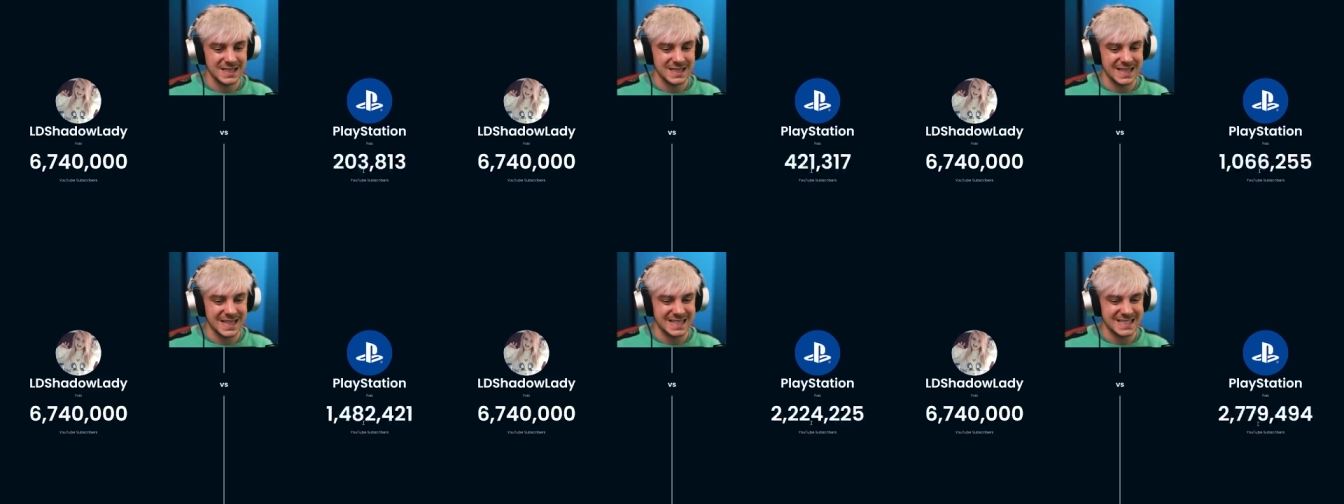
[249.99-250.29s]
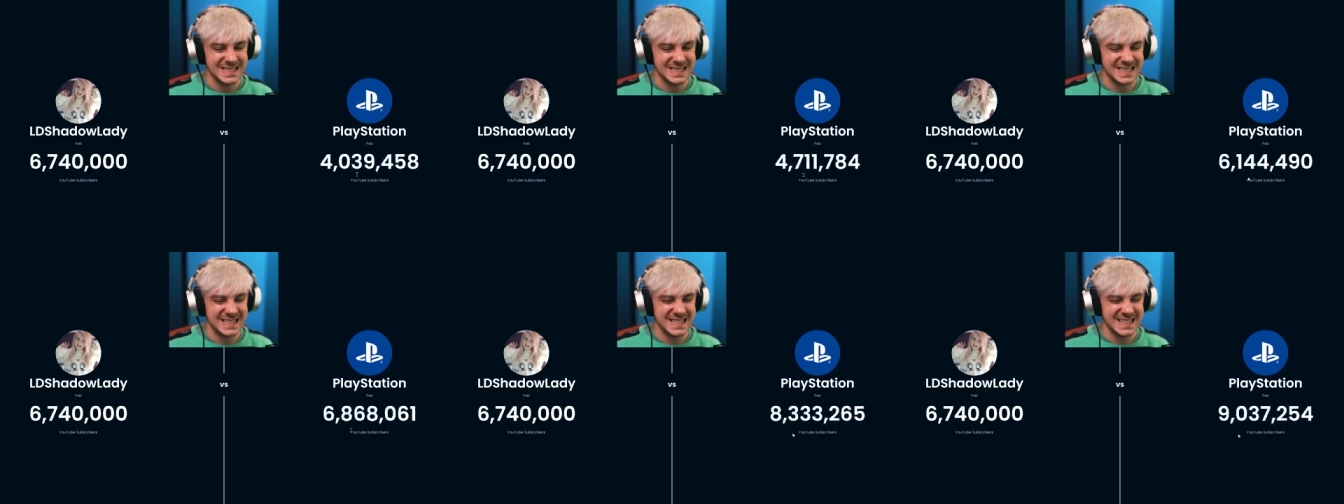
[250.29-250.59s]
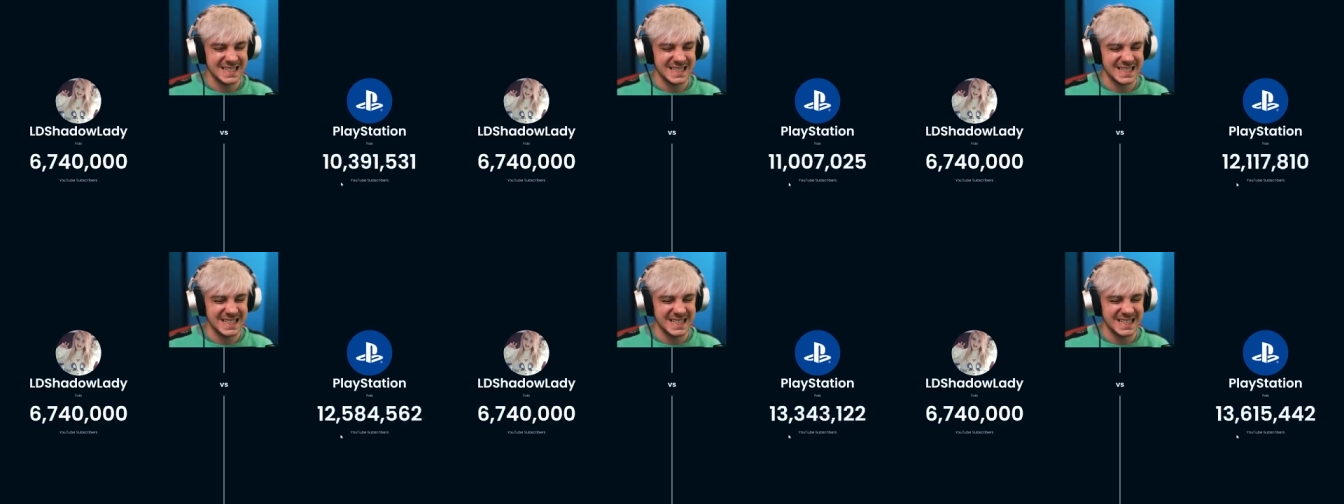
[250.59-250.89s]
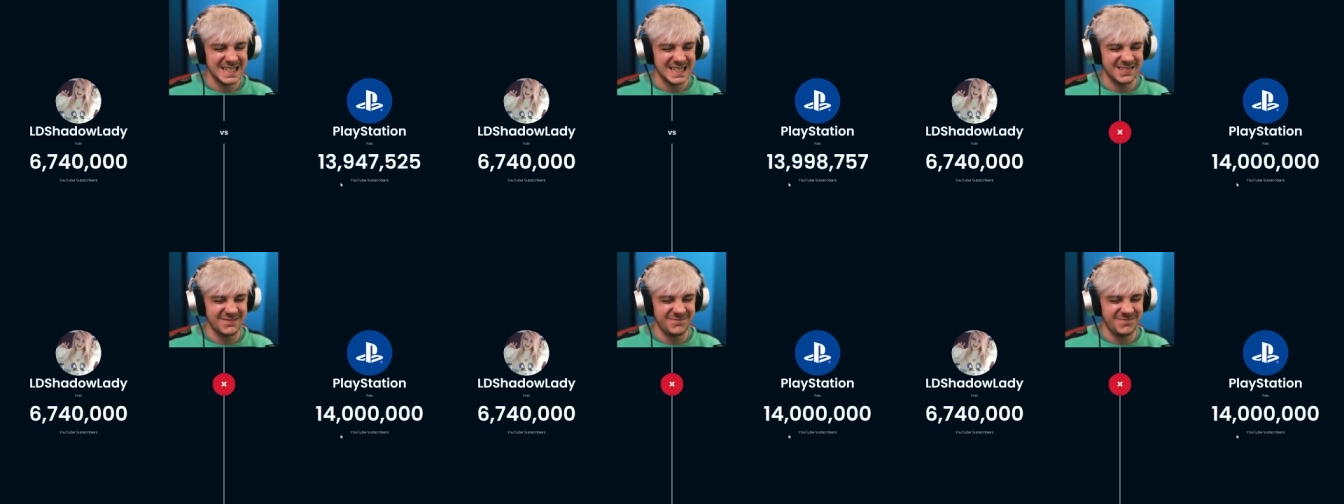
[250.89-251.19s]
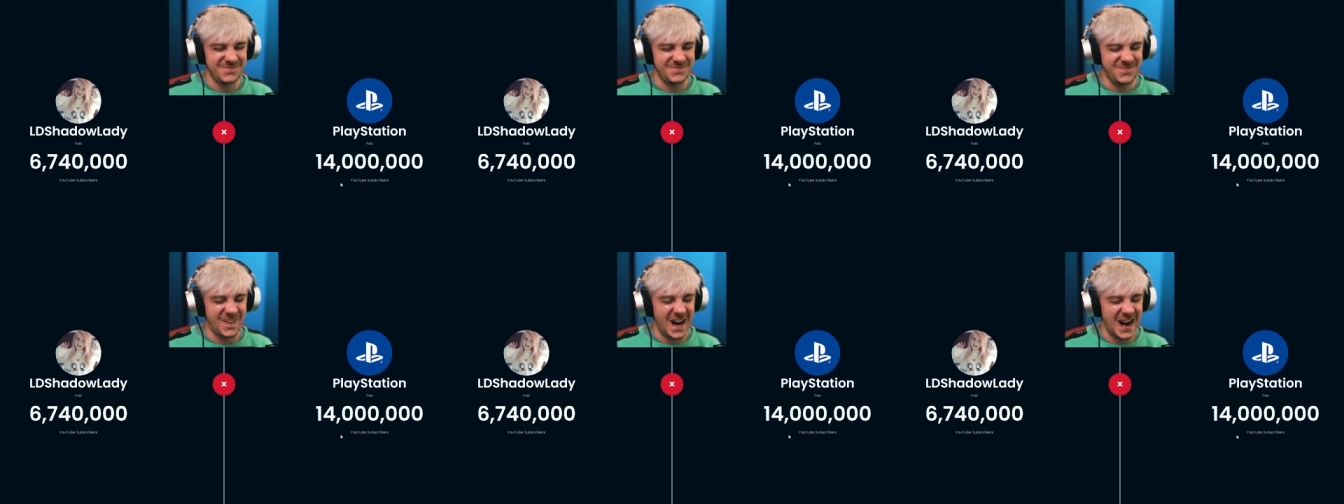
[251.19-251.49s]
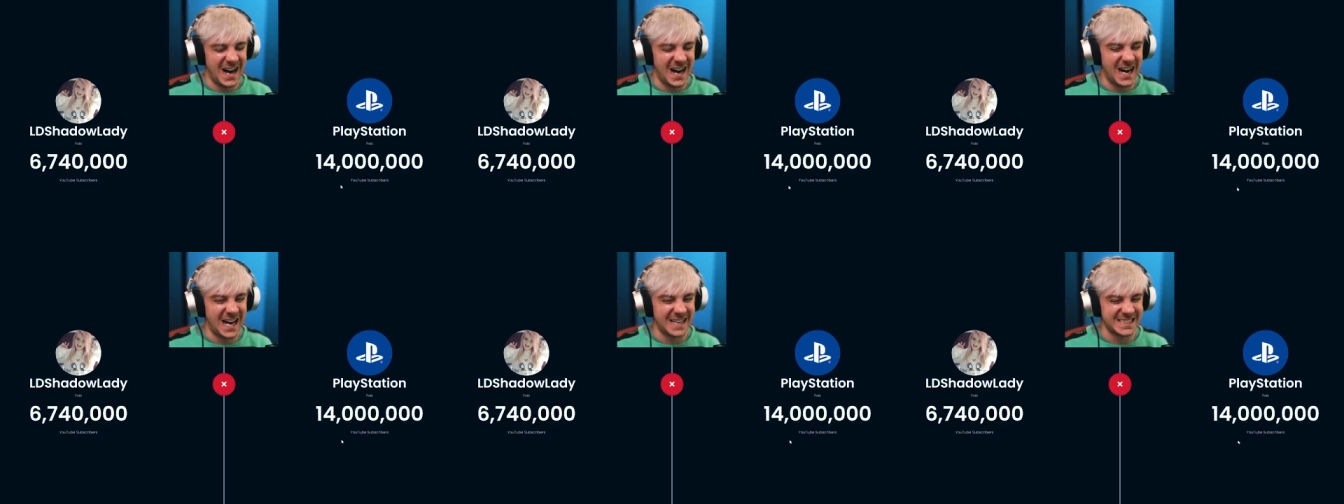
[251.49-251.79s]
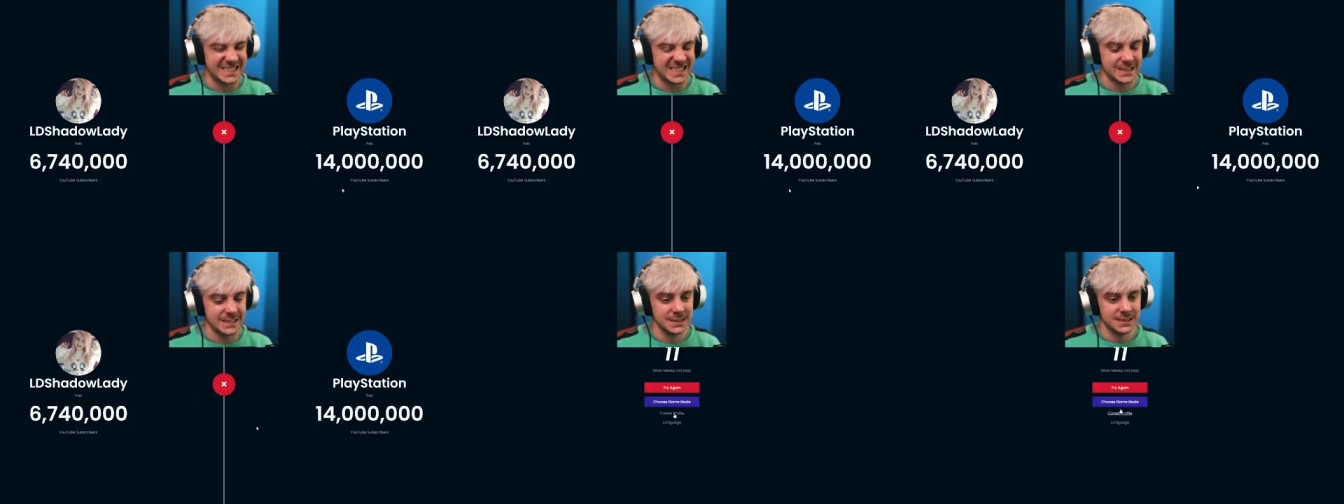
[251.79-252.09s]
Less.
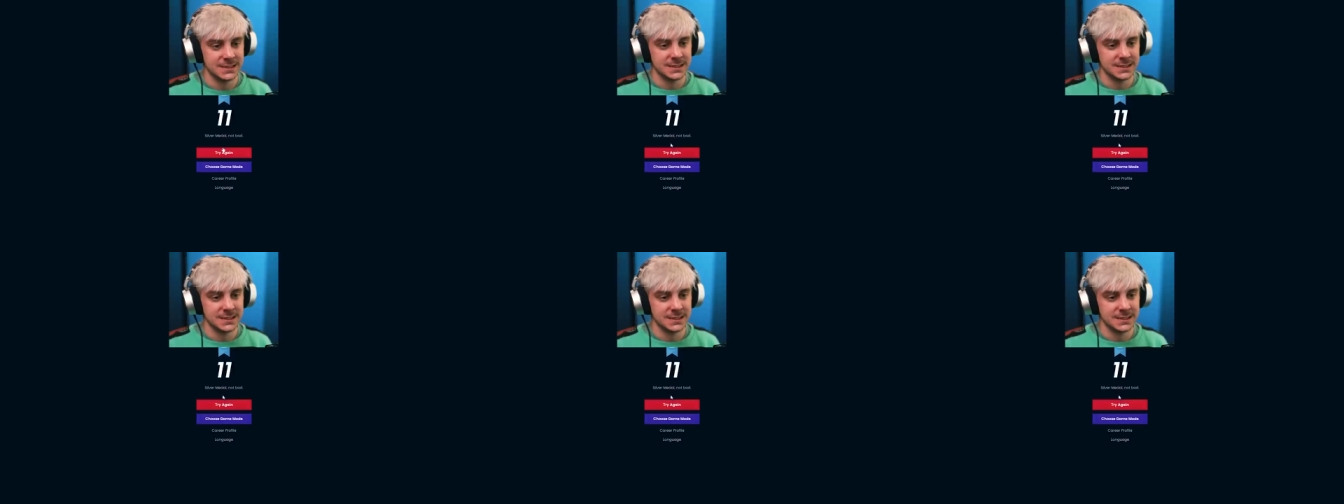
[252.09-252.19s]
Fuck.